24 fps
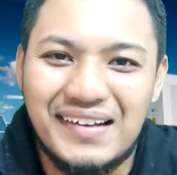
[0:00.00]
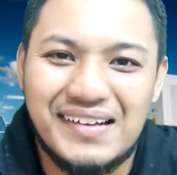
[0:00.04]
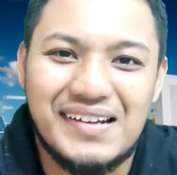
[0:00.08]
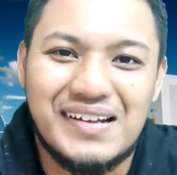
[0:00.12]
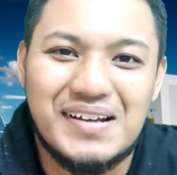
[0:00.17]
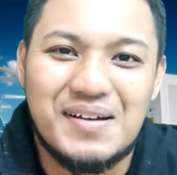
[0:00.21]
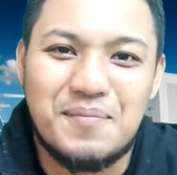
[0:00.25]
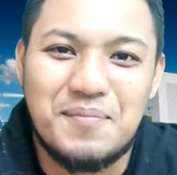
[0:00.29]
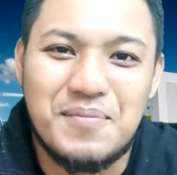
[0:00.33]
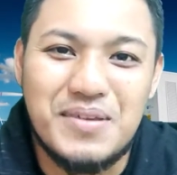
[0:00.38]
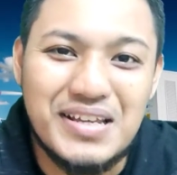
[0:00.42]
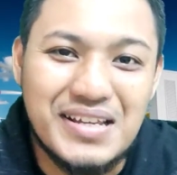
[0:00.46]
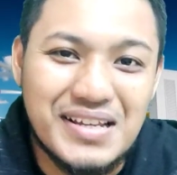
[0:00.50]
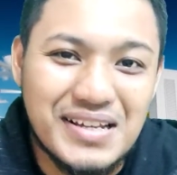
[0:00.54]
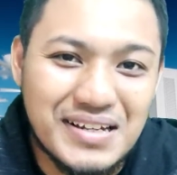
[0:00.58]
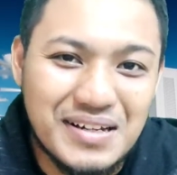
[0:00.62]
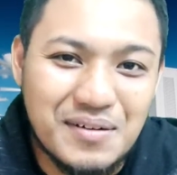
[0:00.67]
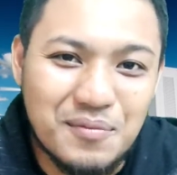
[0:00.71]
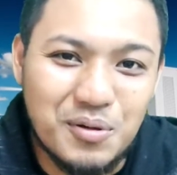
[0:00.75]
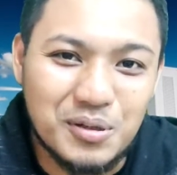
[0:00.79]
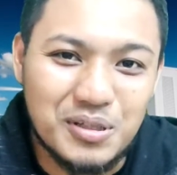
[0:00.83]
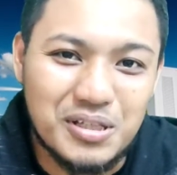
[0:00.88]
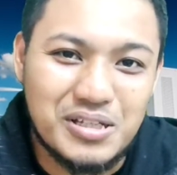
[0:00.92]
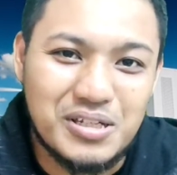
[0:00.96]
the bigger
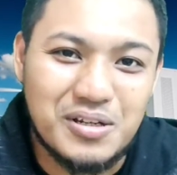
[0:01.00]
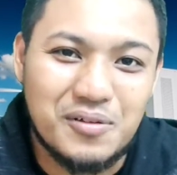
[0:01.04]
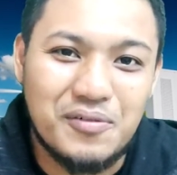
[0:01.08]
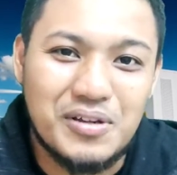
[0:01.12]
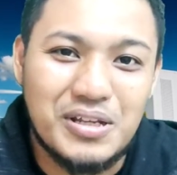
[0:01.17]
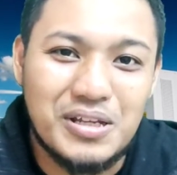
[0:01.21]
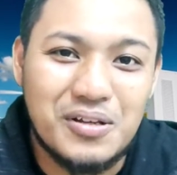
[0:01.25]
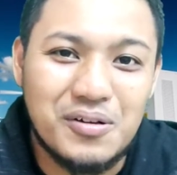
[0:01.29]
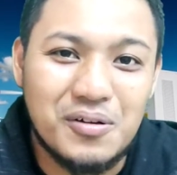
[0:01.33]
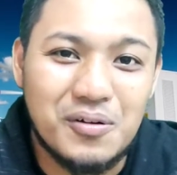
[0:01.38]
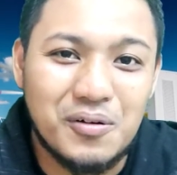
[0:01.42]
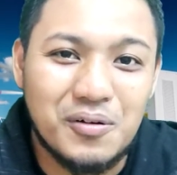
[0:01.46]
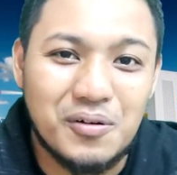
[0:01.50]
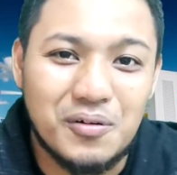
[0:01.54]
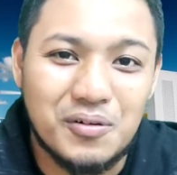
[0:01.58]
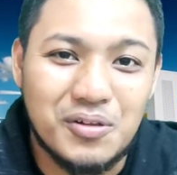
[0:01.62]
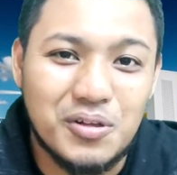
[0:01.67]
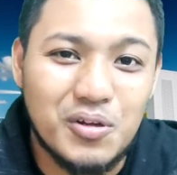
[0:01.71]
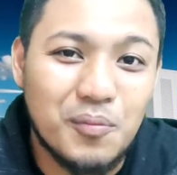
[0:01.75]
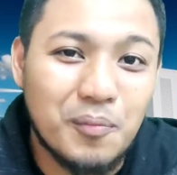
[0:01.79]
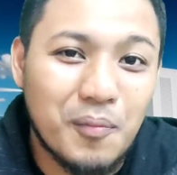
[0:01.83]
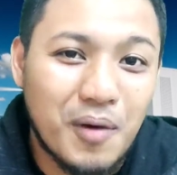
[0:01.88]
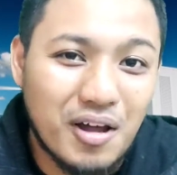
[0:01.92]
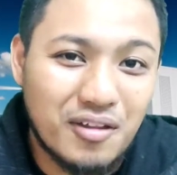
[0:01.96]
the potential window,
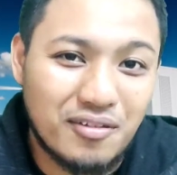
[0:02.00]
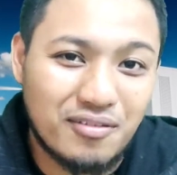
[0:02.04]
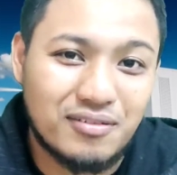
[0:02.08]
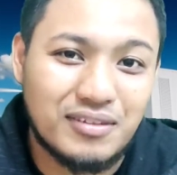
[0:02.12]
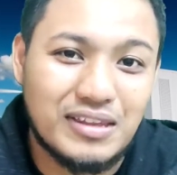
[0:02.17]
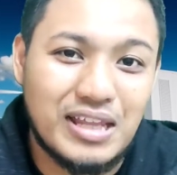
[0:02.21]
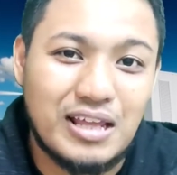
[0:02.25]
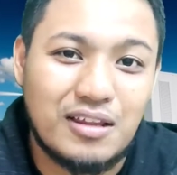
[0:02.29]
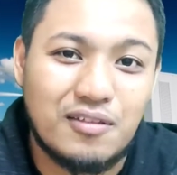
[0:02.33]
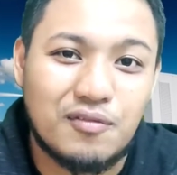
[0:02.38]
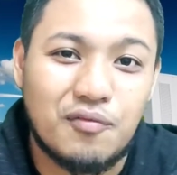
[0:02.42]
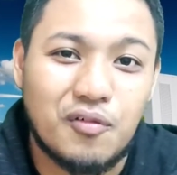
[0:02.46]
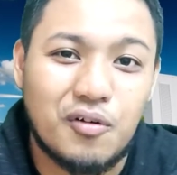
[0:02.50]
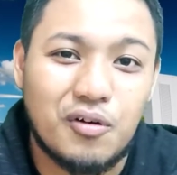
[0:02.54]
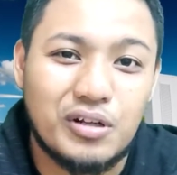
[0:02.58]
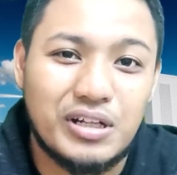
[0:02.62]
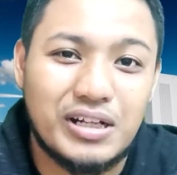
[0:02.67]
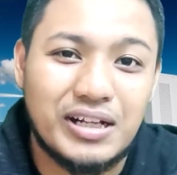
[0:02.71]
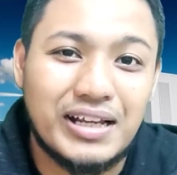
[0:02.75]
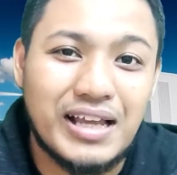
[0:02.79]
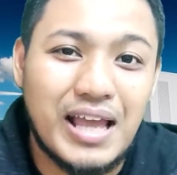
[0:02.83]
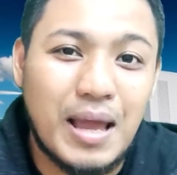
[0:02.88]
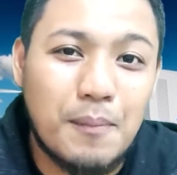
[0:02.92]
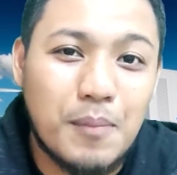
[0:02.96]
you must test for
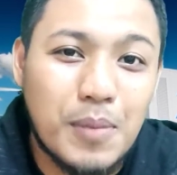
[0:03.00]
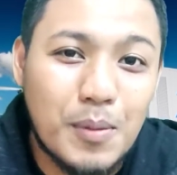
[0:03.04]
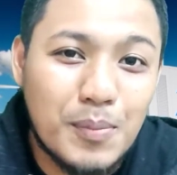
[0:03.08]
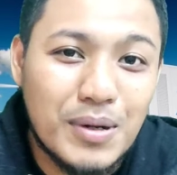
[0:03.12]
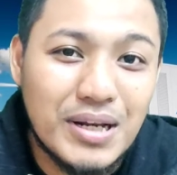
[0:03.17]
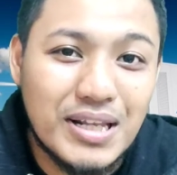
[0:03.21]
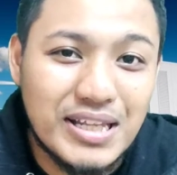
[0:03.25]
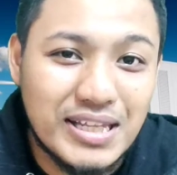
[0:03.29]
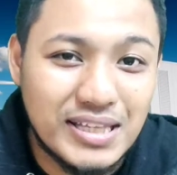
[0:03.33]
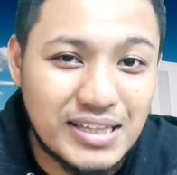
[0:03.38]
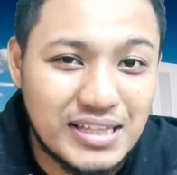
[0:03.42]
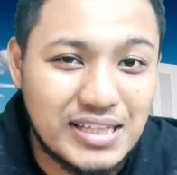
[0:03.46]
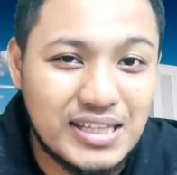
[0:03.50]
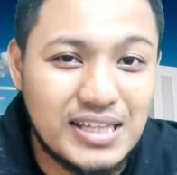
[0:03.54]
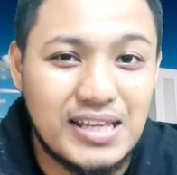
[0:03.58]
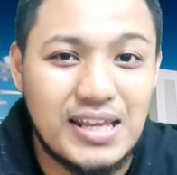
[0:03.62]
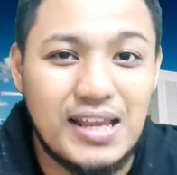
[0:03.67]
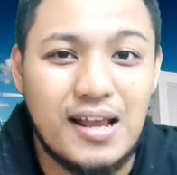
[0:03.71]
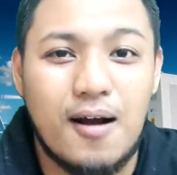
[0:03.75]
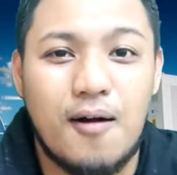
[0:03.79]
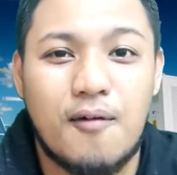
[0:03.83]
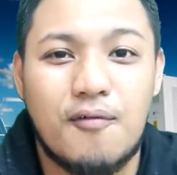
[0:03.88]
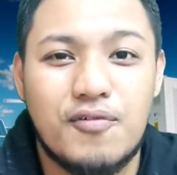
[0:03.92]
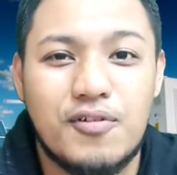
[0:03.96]
the
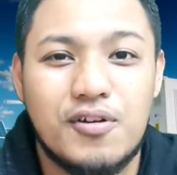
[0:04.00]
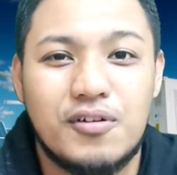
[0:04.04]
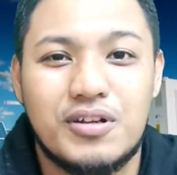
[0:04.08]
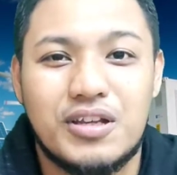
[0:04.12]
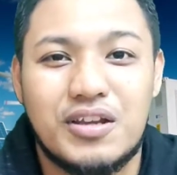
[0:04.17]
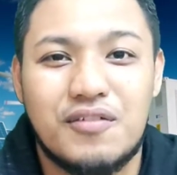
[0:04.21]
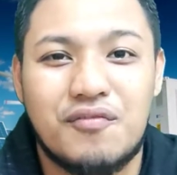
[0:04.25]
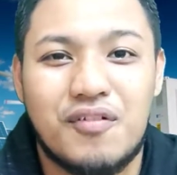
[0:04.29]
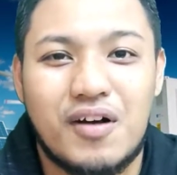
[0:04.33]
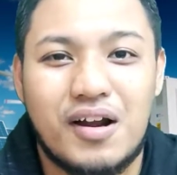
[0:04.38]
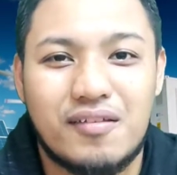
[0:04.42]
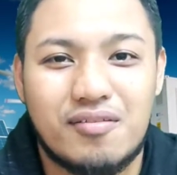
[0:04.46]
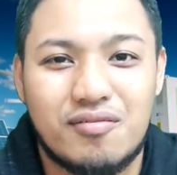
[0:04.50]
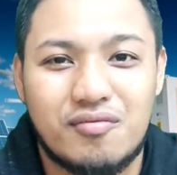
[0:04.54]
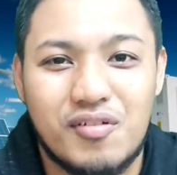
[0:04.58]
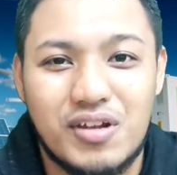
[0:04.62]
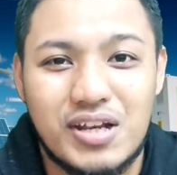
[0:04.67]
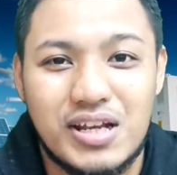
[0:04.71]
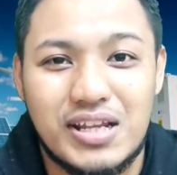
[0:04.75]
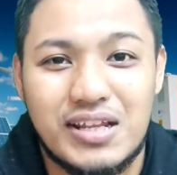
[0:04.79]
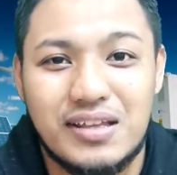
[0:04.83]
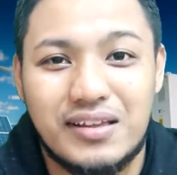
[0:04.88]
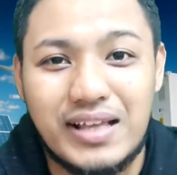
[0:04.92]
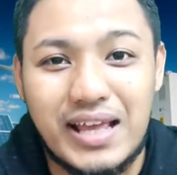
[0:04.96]
capability of your device,
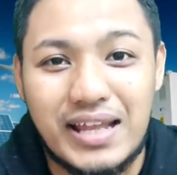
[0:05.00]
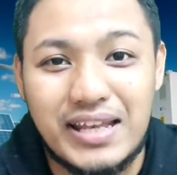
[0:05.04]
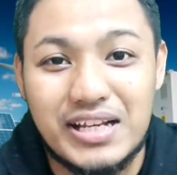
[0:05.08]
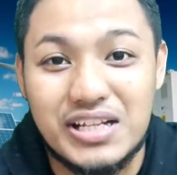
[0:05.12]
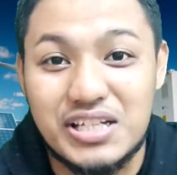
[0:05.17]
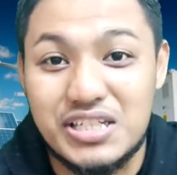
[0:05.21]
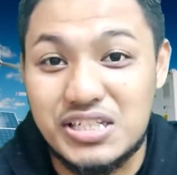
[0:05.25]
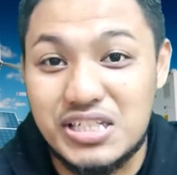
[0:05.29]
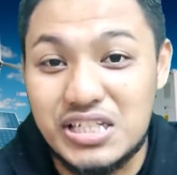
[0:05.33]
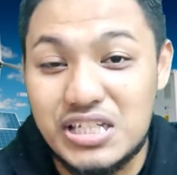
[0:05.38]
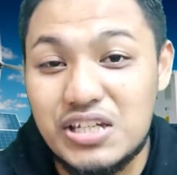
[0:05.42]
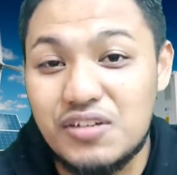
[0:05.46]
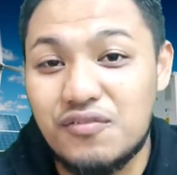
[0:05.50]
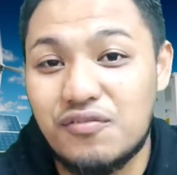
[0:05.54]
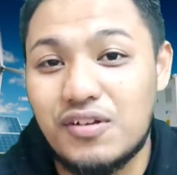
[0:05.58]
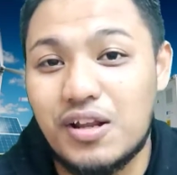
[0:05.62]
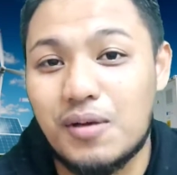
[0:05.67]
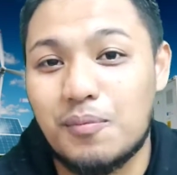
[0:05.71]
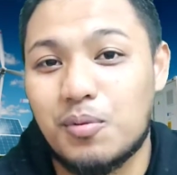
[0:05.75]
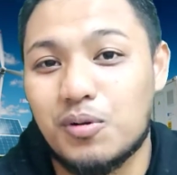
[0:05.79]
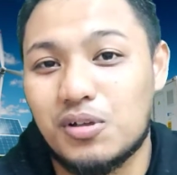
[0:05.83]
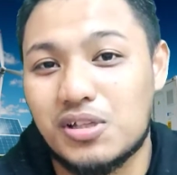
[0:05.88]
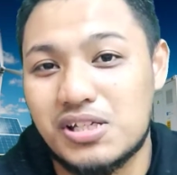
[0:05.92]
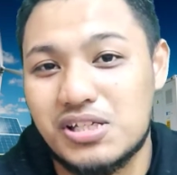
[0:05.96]
whether it can achieve
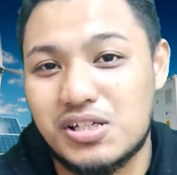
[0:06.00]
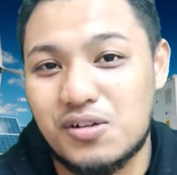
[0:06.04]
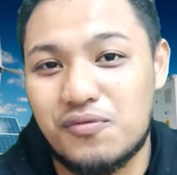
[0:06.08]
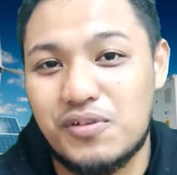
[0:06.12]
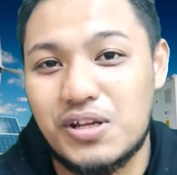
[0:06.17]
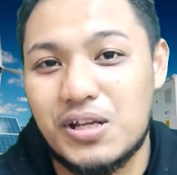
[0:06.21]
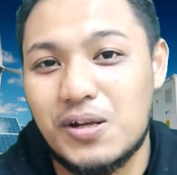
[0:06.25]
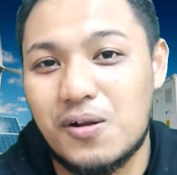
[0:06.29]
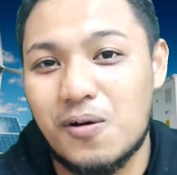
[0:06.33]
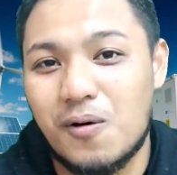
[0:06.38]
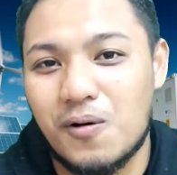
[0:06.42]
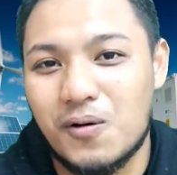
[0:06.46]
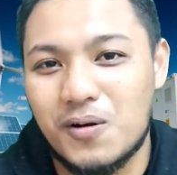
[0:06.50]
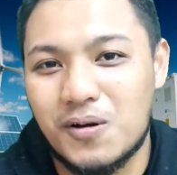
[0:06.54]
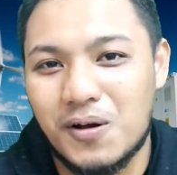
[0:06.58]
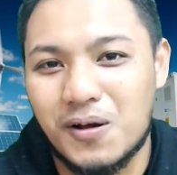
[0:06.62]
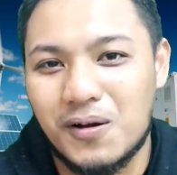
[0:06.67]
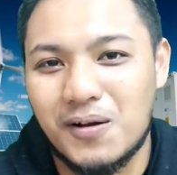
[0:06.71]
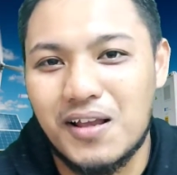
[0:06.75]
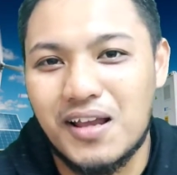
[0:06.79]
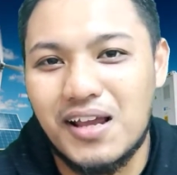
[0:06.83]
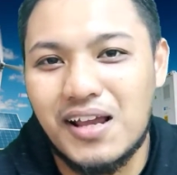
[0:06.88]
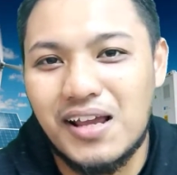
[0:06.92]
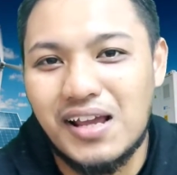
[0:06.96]
that potential window or not.